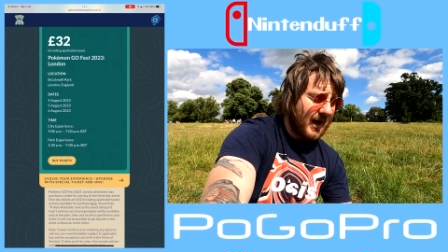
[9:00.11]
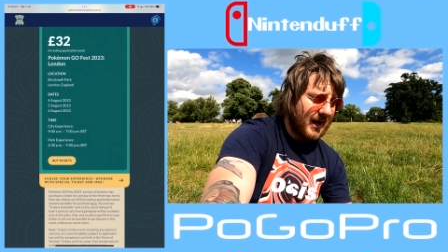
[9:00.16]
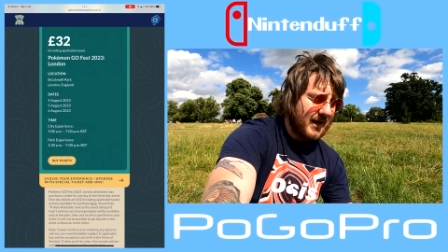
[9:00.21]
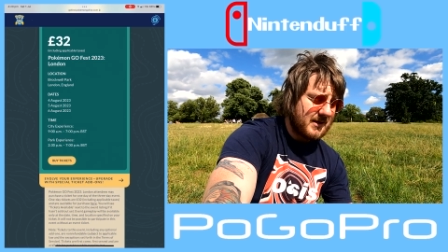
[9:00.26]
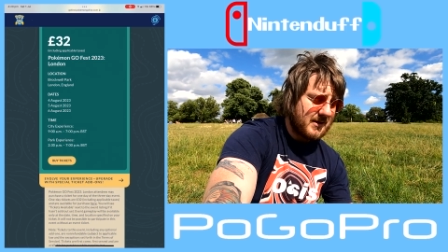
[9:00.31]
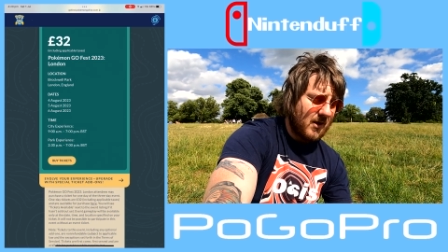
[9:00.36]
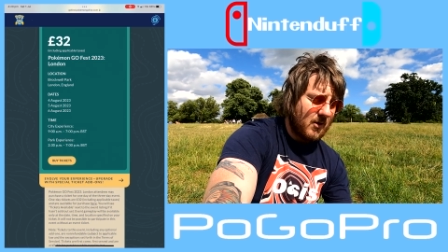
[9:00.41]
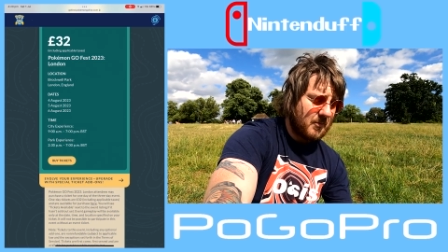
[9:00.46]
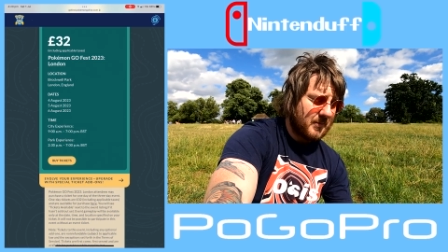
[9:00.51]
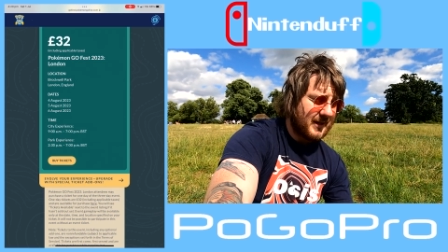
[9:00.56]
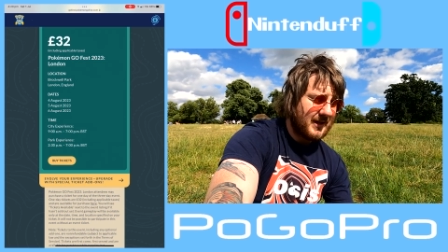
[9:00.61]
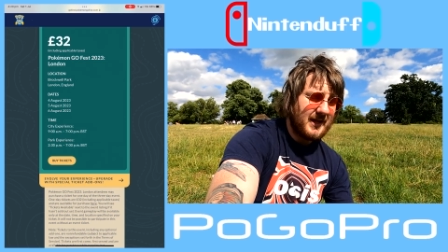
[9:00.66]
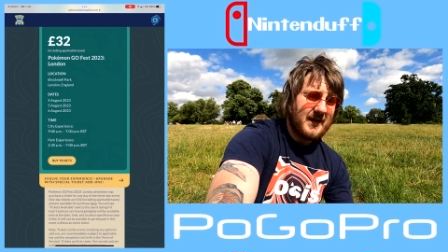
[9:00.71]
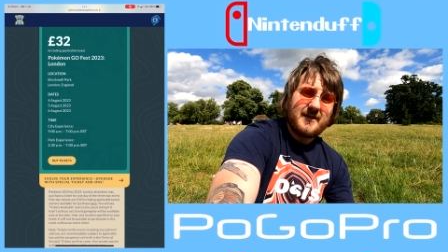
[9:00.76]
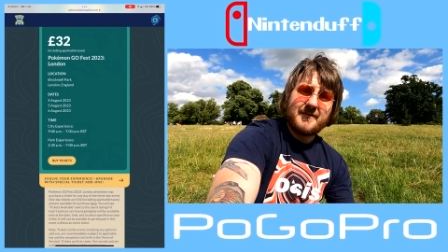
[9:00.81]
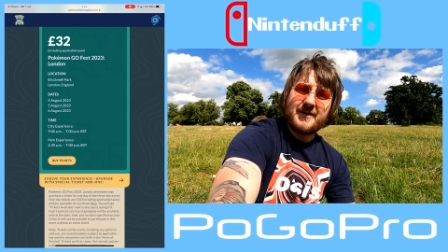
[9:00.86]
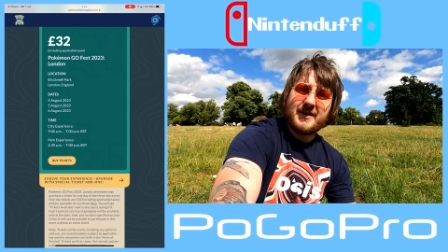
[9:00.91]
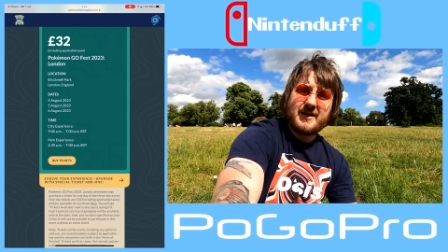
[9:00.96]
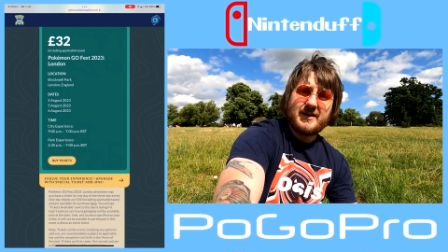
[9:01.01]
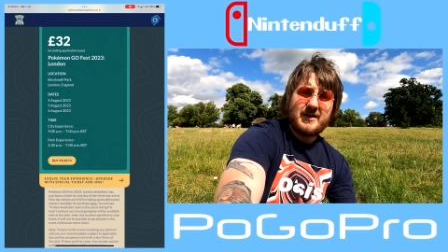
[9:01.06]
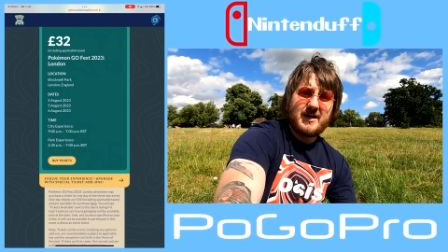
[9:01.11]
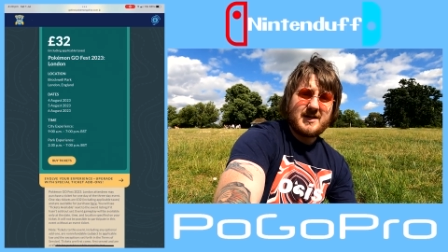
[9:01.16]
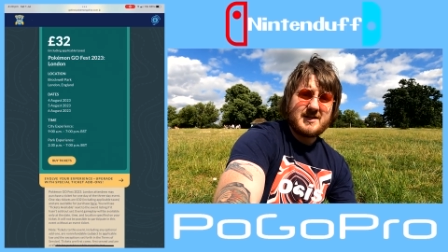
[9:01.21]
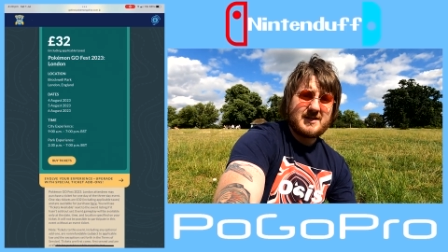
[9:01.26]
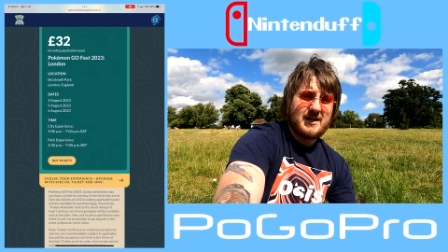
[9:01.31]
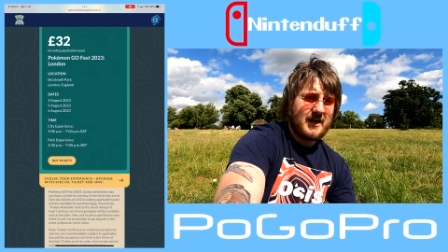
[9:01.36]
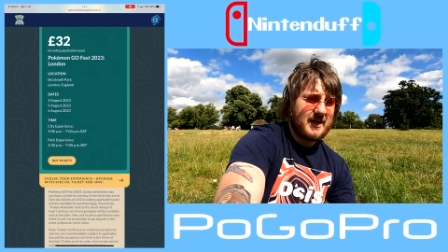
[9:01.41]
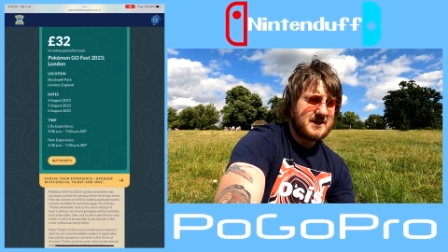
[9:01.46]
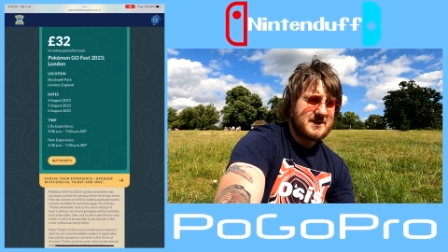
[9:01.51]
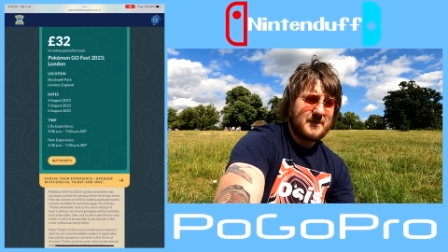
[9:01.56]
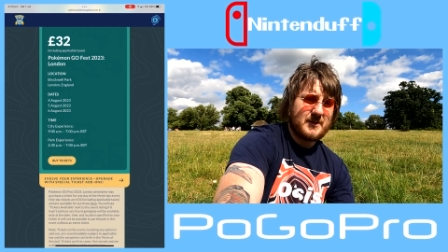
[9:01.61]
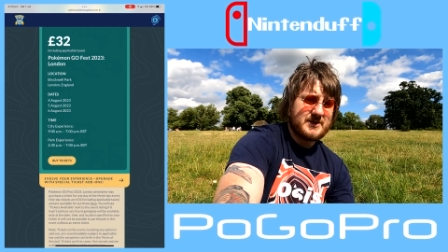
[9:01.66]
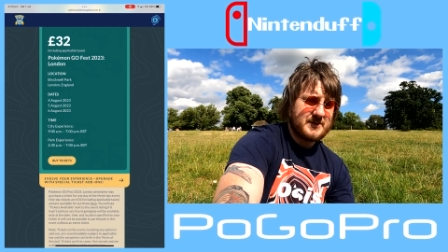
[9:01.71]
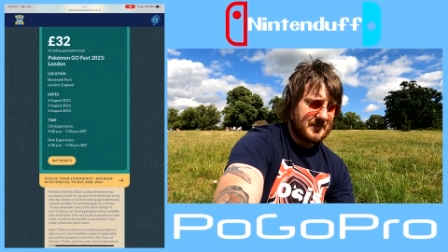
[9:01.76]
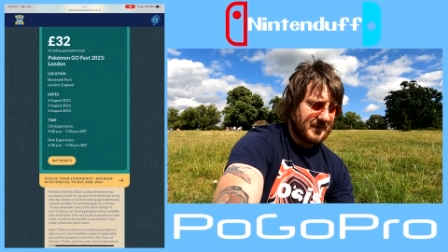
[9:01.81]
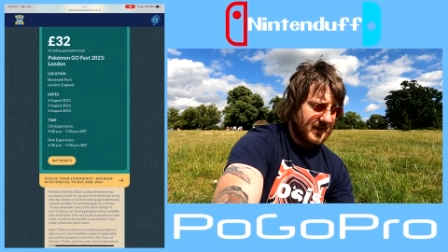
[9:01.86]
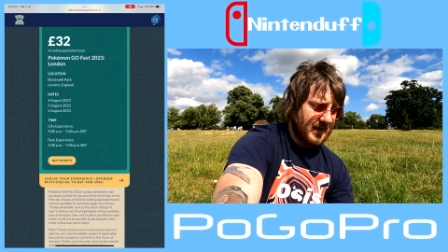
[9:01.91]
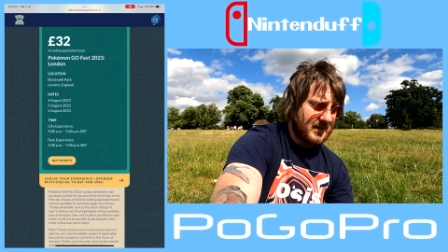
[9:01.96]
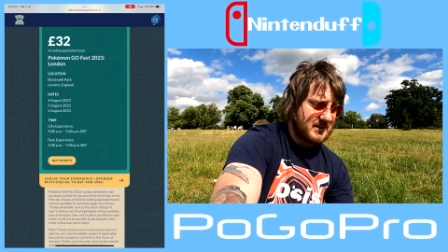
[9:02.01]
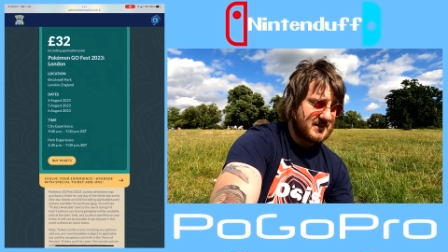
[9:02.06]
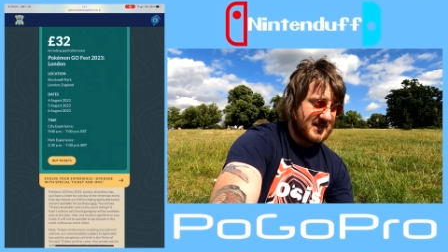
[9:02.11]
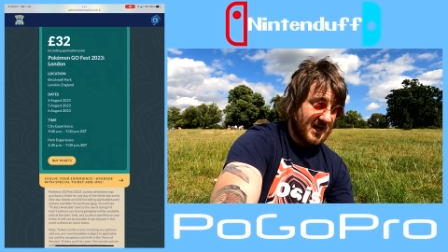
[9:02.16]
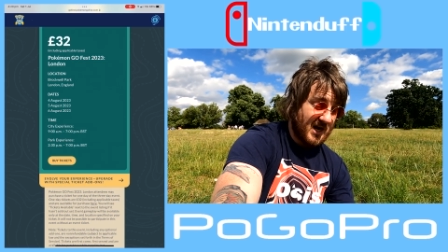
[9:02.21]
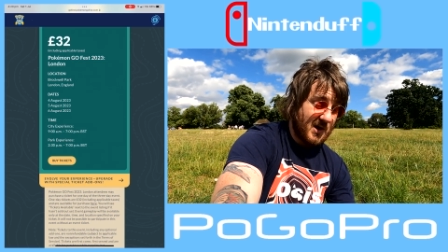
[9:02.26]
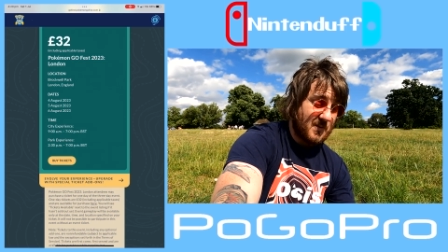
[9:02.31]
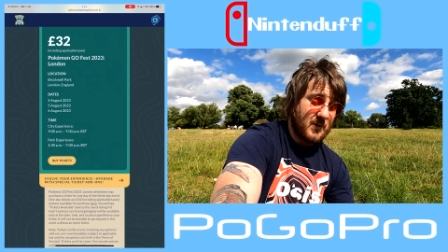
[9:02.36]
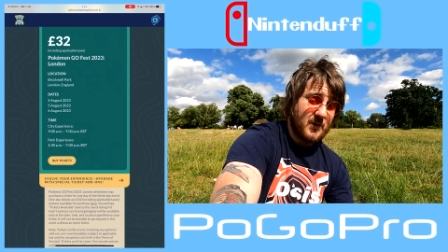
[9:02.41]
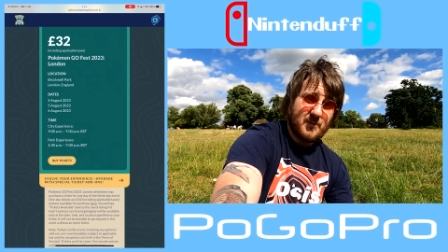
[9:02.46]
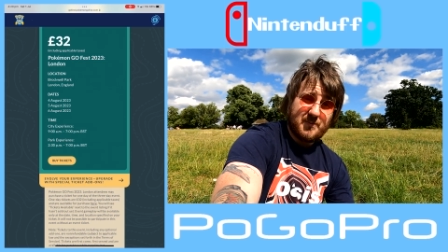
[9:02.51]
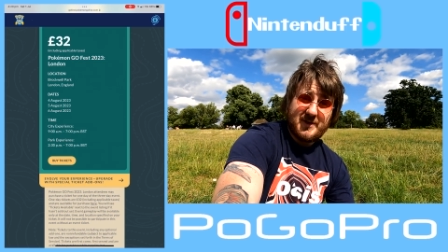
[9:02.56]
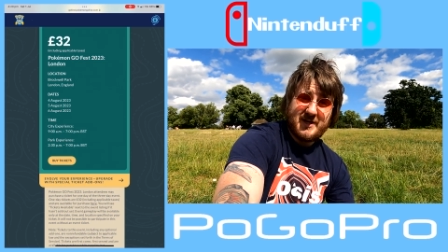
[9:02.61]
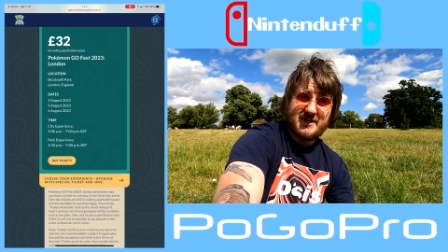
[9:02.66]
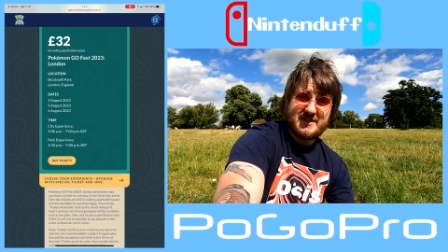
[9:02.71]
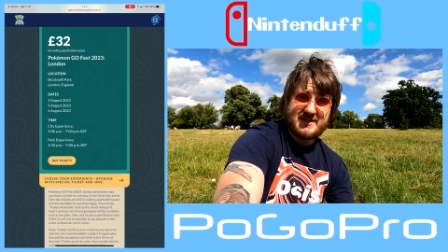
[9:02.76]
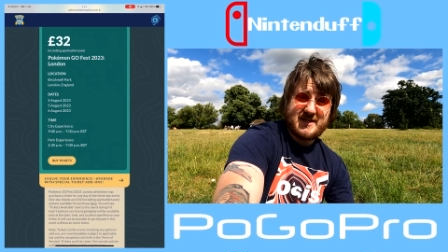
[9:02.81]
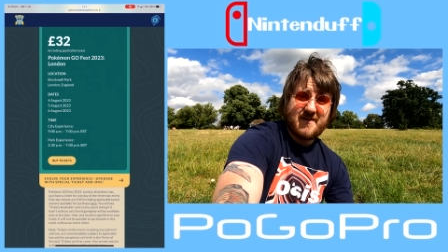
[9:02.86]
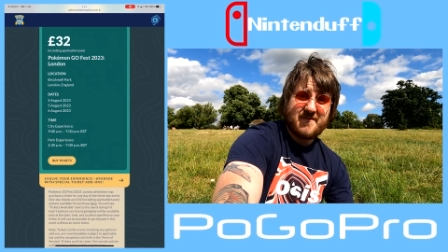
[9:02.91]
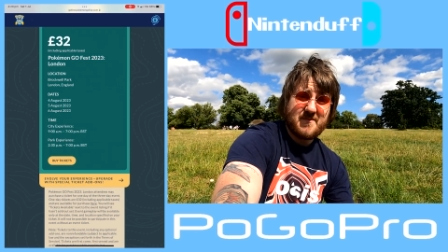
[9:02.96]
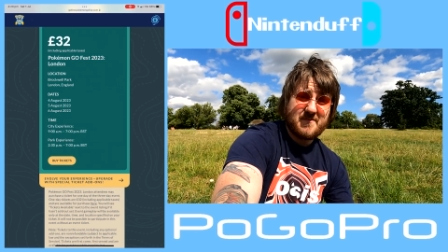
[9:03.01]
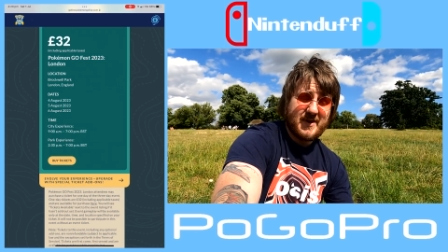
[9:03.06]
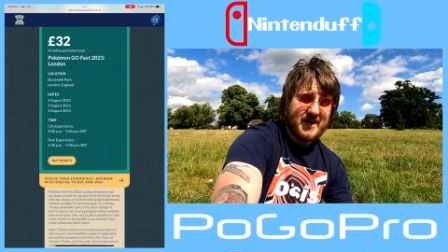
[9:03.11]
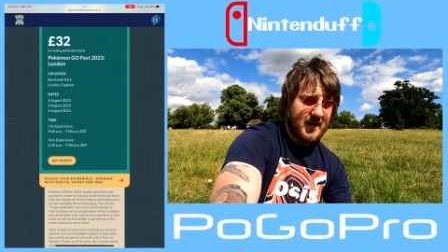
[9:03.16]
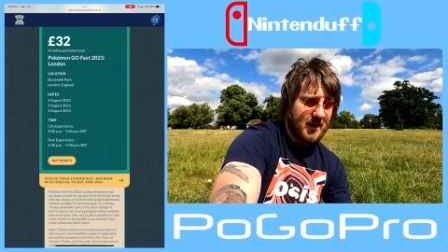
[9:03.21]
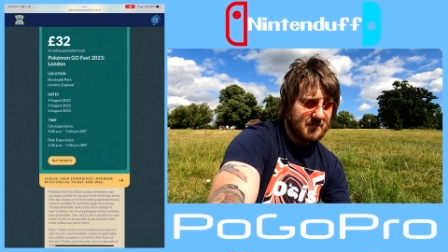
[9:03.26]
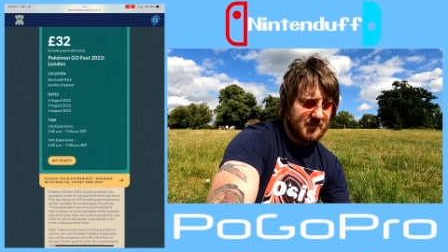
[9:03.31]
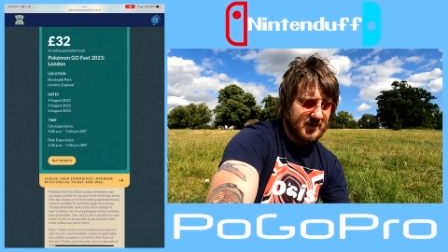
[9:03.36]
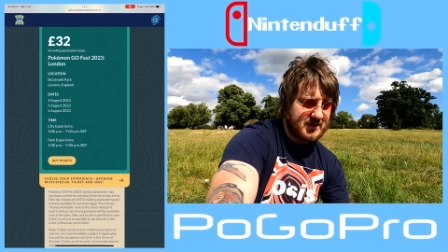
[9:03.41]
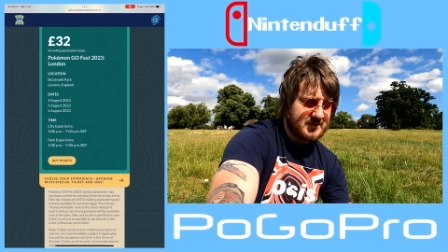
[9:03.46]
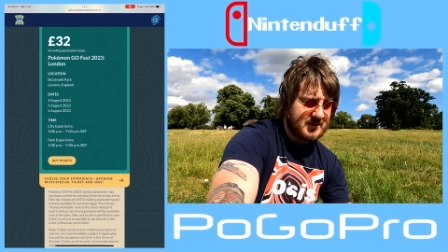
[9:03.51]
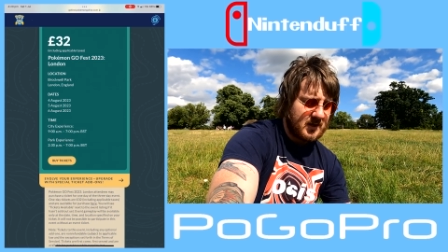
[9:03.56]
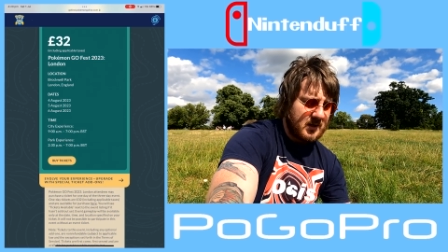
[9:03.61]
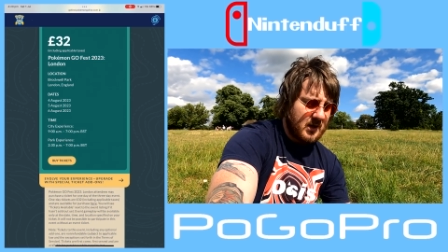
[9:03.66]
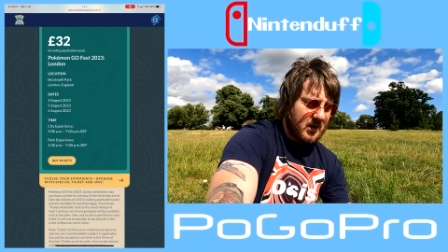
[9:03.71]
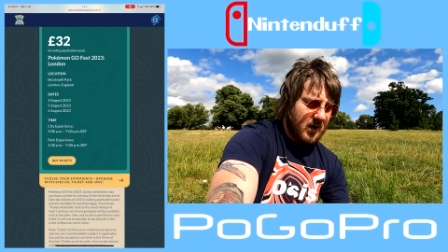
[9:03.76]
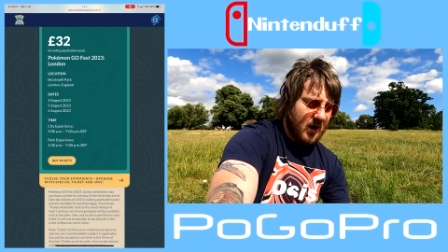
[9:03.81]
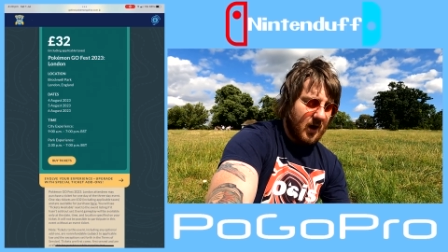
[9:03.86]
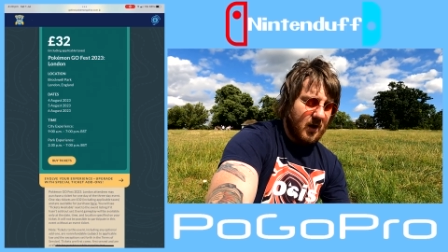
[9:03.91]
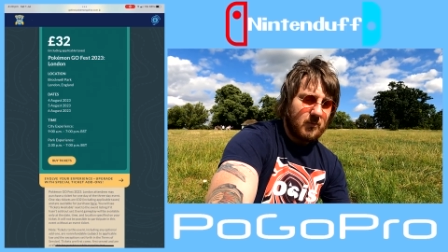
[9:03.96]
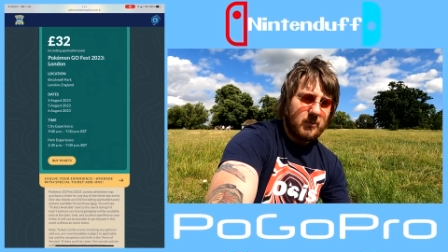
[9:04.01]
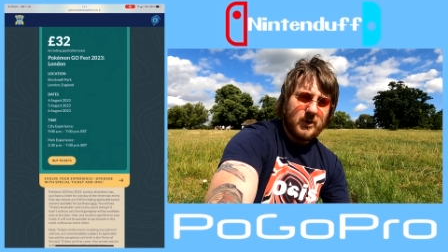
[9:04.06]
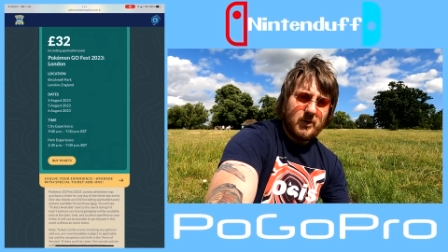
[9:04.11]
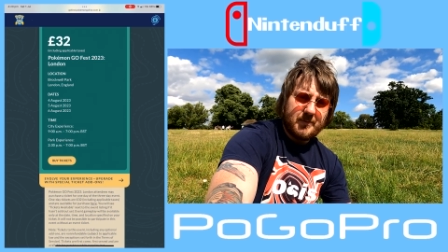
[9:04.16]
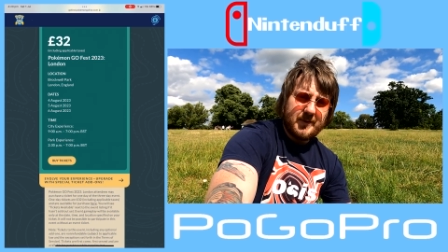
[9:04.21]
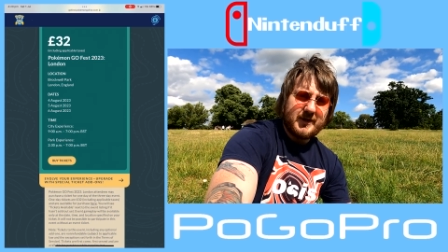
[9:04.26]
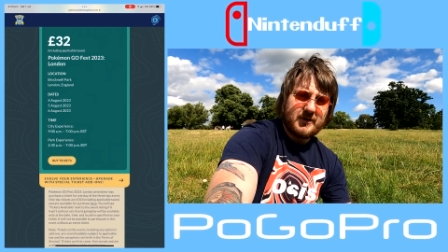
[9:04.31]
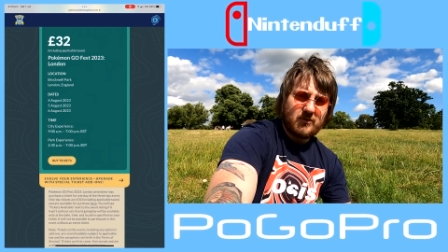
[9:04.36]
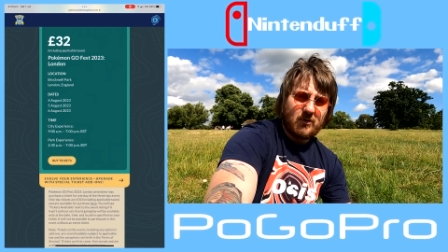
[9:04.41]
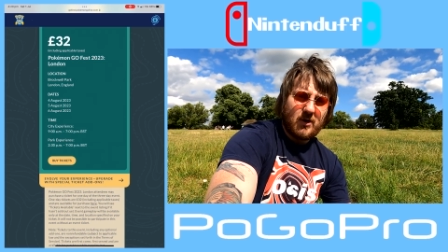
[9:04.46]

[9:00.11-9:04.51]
and I'll be leaving as late as possibly can, so that will be 7 PM because I will be